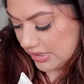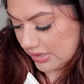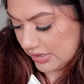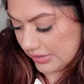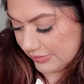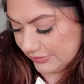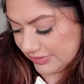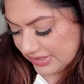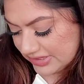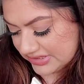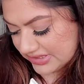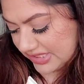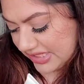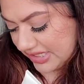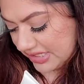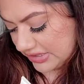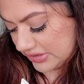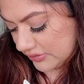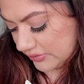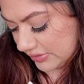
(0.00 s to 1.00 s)
um, because I
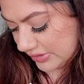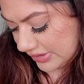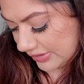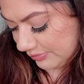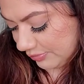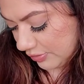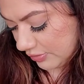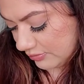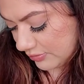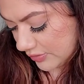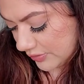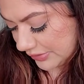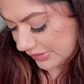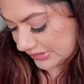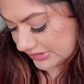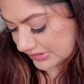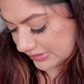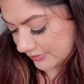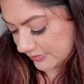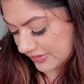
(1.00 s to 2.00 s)
kind of don't like
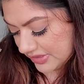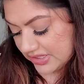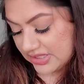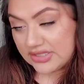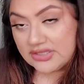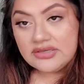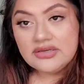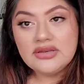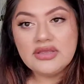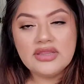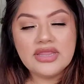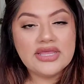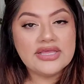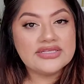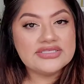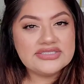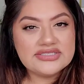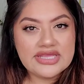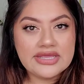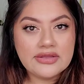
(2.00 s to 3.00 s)
promoting something like
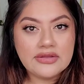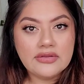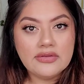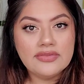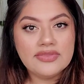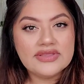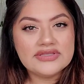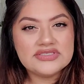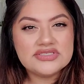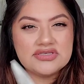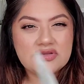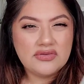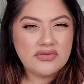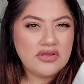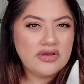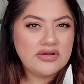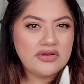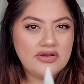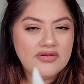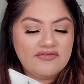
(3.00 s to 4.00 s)
a sale that's no
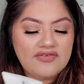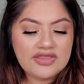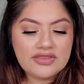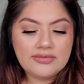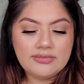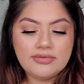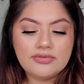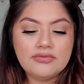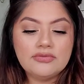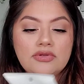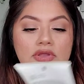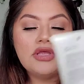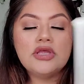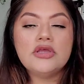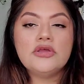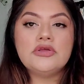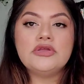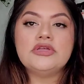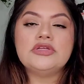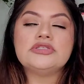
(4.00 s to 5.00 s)
longer available.
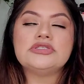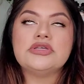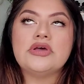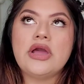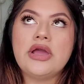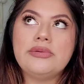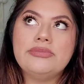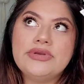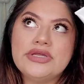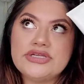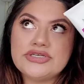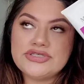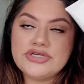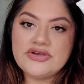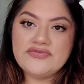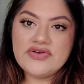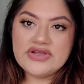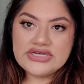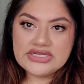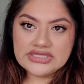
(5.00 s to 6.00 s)
So I'm not
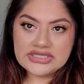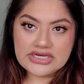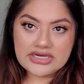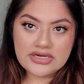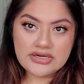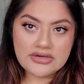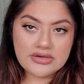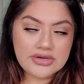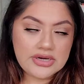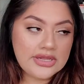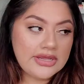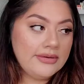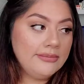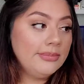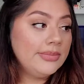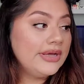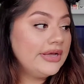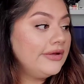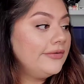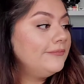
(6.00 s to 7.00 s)
sure if I deleted it or
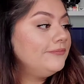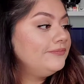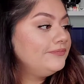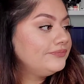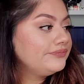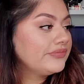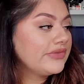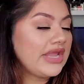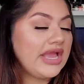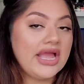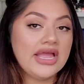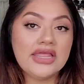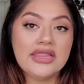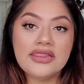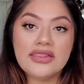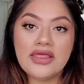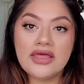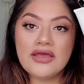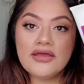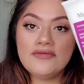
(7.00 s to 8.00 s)
not, but I
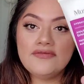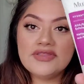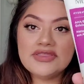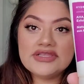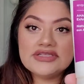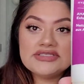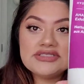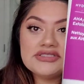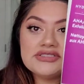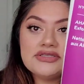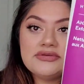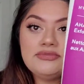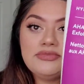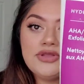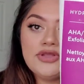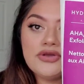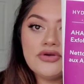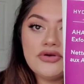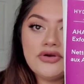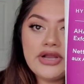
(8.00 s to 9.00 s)
love, this is a
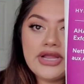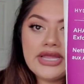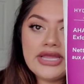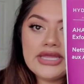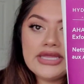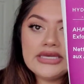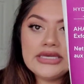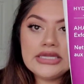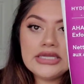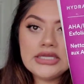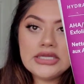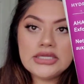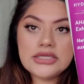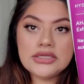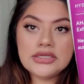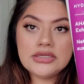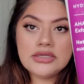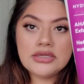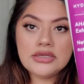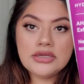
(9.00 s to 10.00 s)
Murad
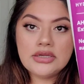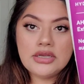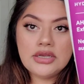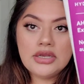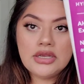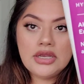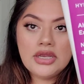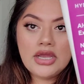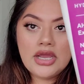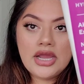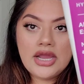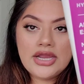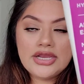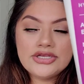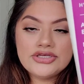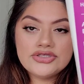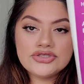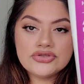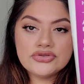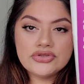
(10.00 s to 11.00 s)

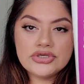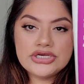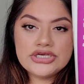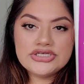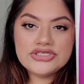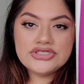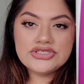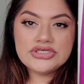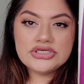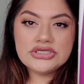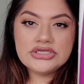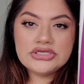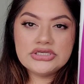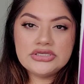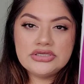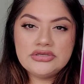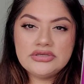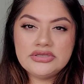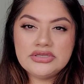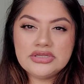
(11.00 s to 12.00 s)

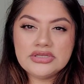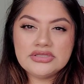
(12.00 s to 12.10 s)
Hydration